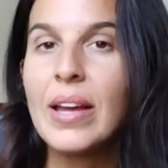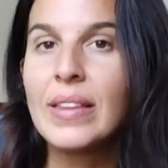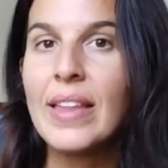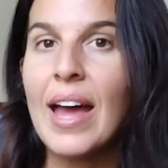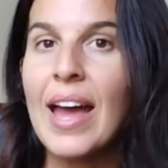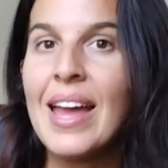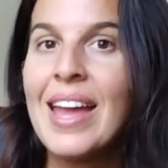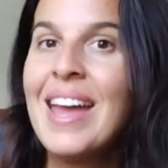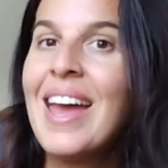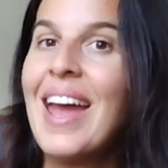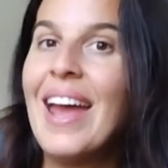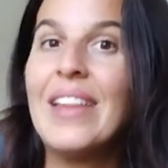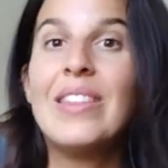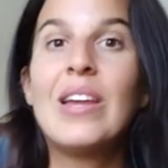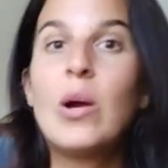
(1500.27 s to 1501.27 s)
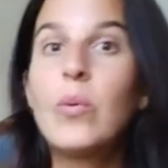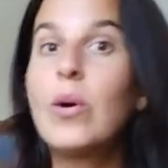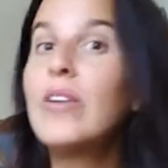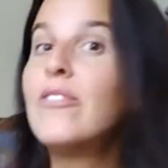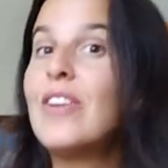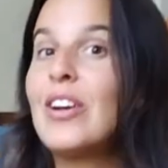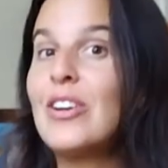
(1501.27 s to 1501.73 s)
that. And there were
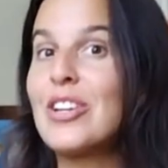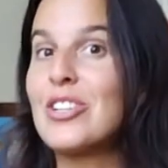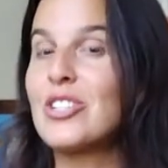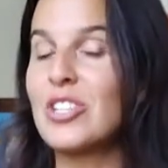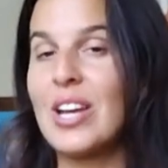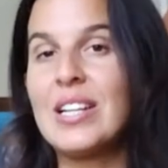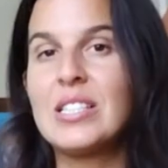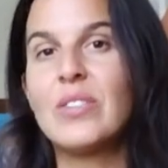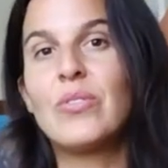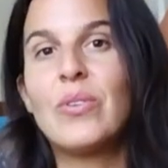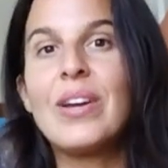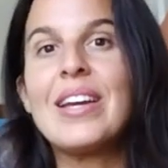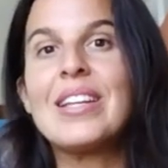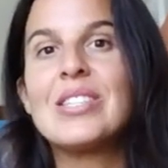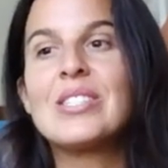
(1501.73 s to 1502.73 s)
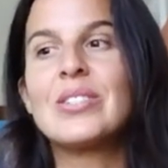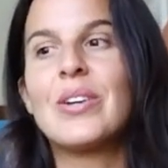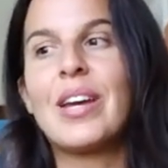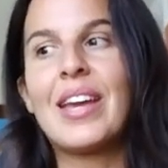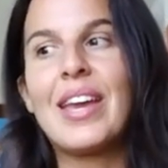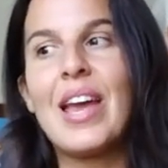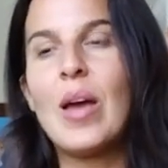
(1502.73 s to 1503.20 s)
various shades of green, so it
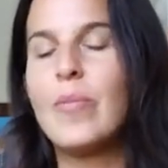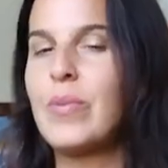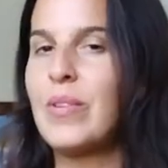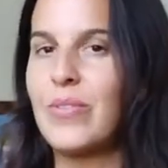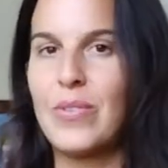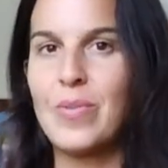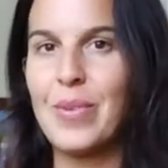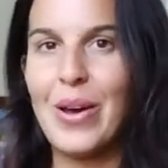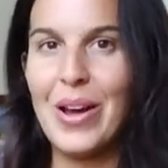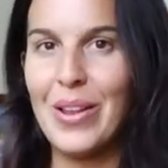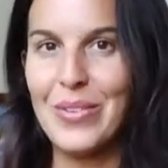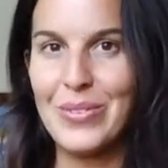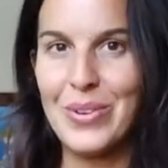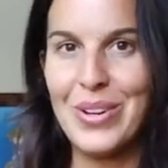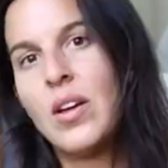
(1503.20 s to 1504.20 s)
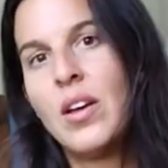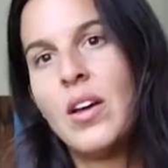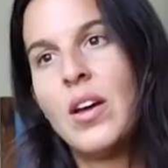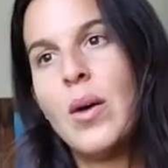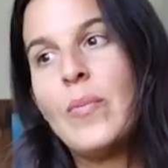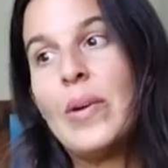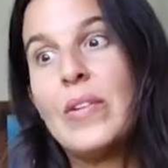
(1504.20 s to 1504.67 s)
can't be from the olive oil.
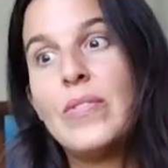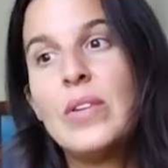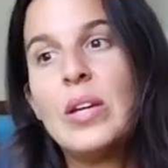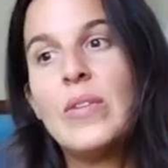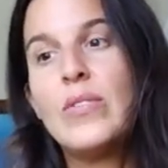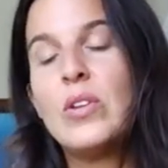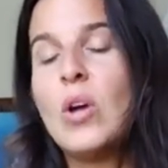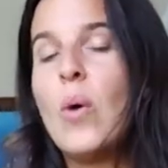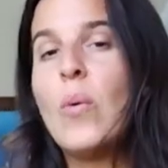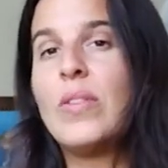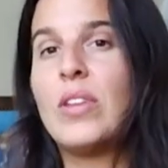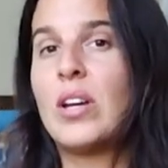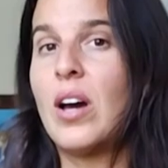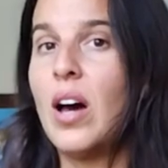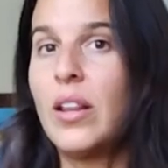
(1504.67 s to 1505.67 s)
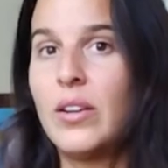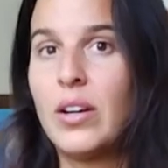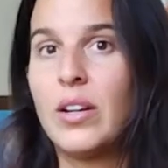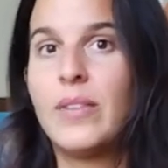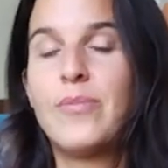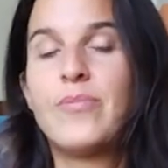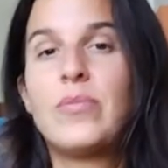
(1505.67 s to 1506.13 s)
But if you, if you don't want the color,
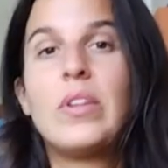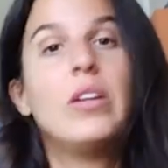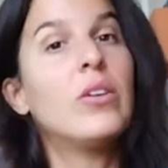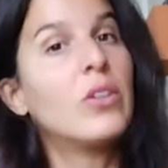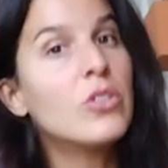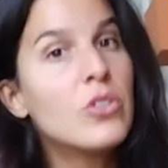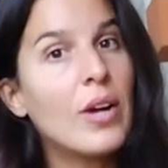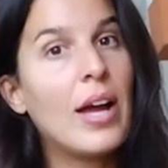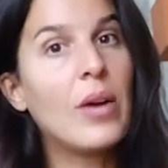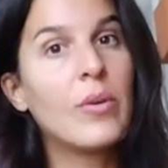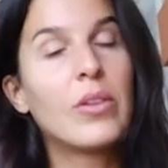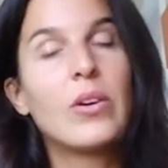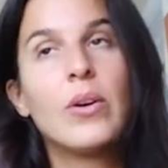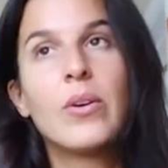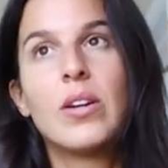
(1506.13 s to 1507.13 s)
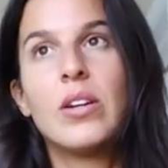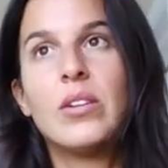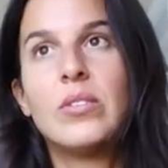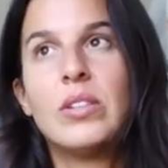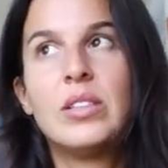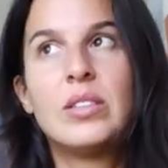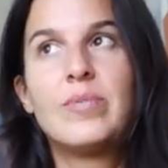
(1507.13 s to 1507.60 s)
you can try it with coconut
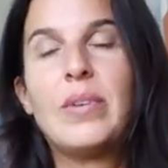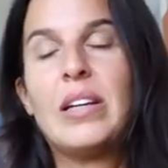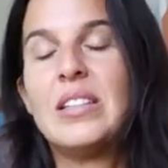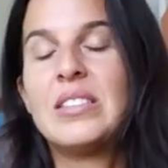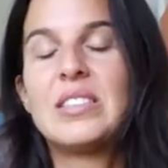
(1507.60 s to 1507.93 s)
oil, but.